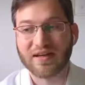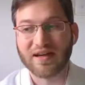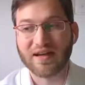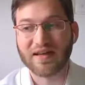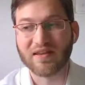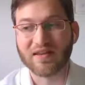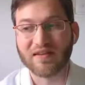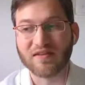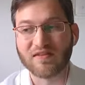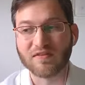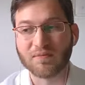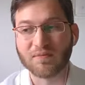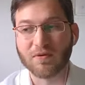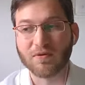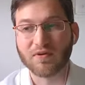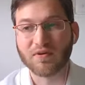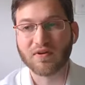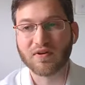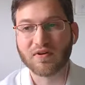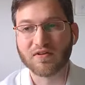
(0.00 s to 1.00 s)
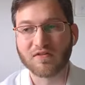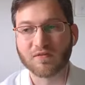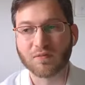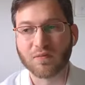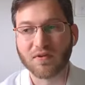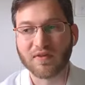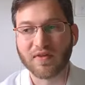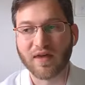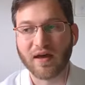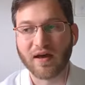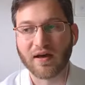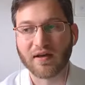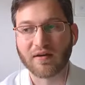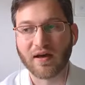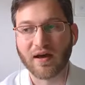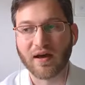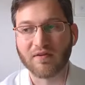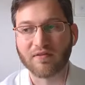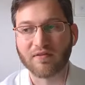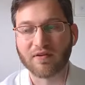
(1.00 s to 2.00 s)
And the experience with that,
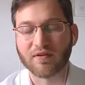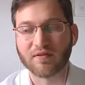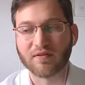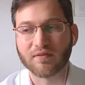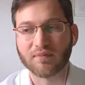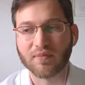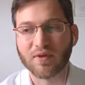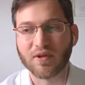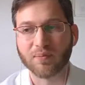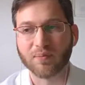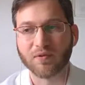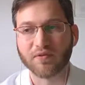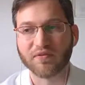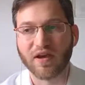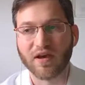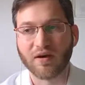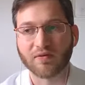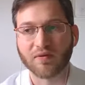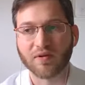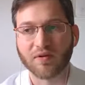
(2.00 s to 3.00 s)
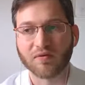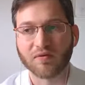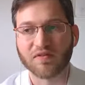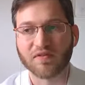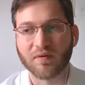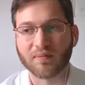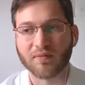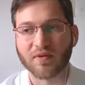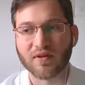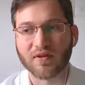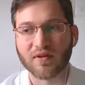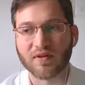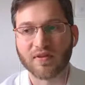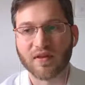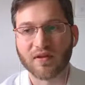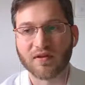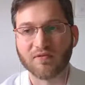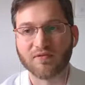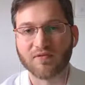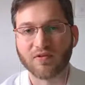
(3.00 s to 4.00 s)
having people download something that
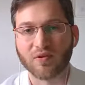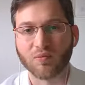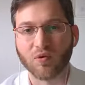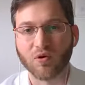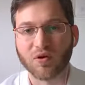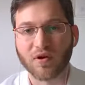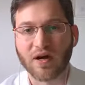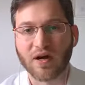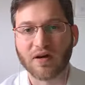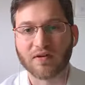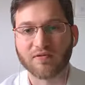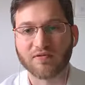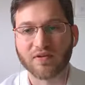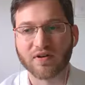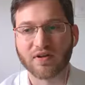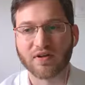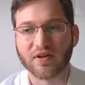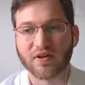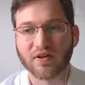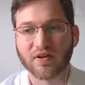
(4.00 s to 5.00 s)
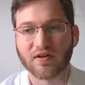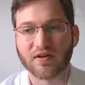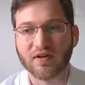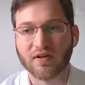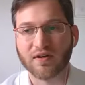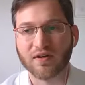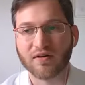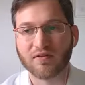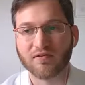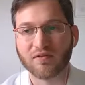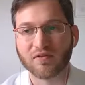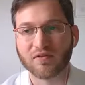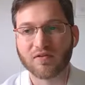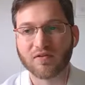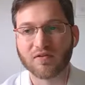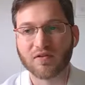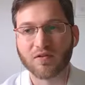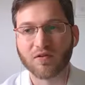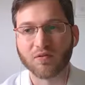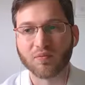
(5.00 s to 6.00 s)
they can feel more confident in
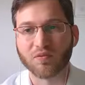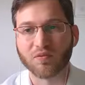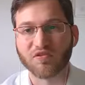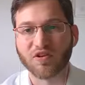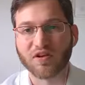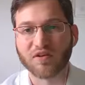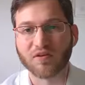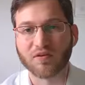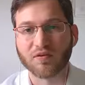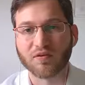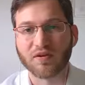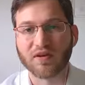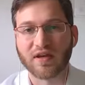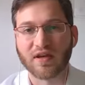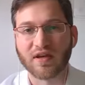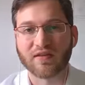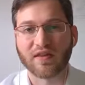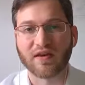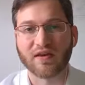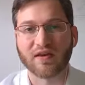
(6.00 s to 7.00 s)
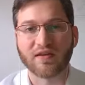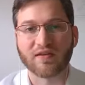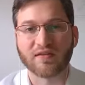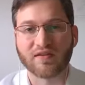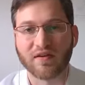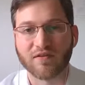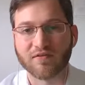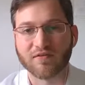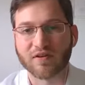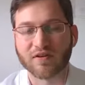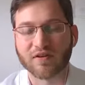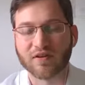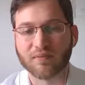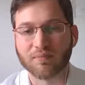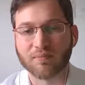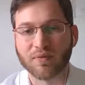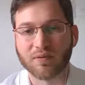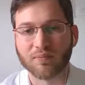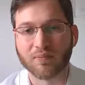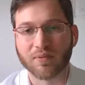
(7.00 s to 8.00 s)
versus the old Magento Connect, that's definitely a
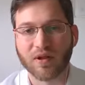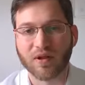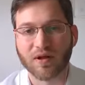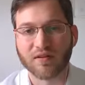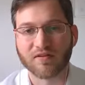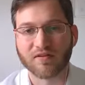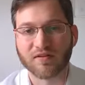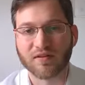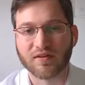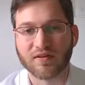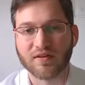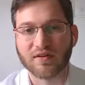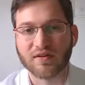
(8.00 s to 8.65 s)
big plus.